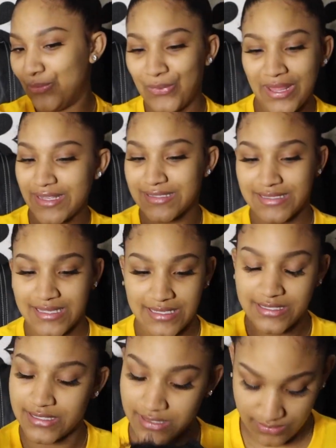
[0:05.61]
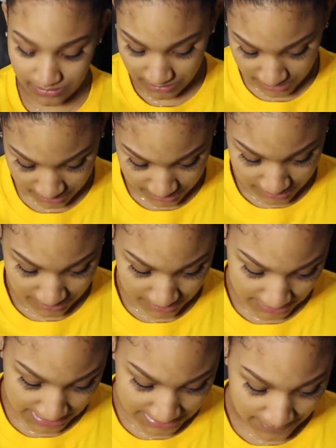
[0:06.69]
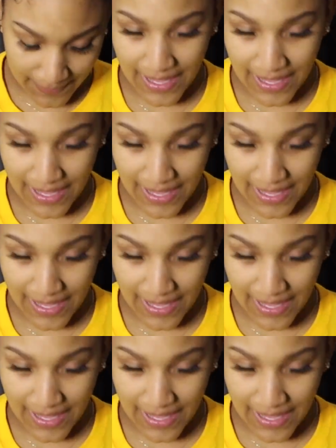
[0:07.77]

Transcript: what is this it's a